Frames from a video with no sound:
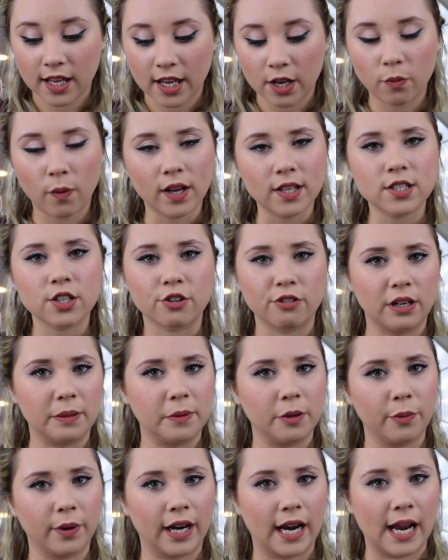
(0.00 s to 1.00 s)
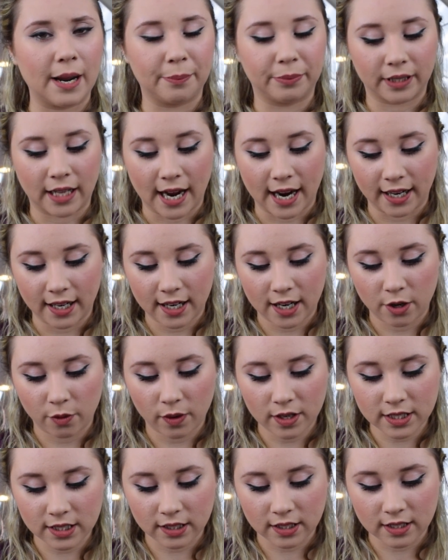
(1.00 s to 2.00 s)
It was creamy when I applied it.
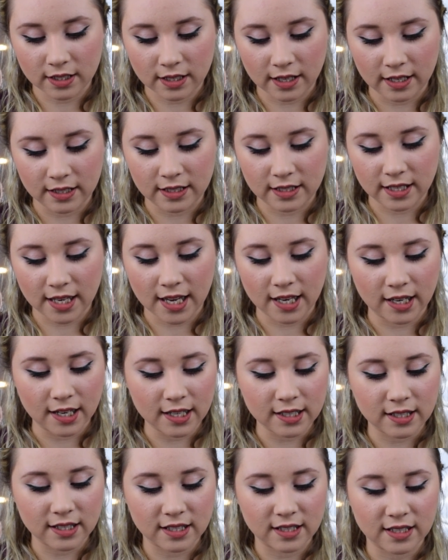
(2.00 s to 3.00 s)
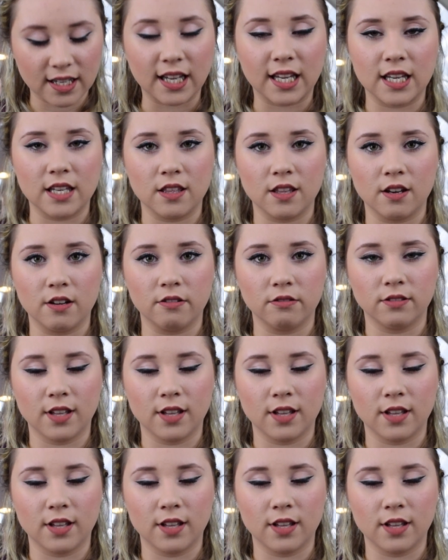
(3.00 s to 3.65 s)
It is sticky though.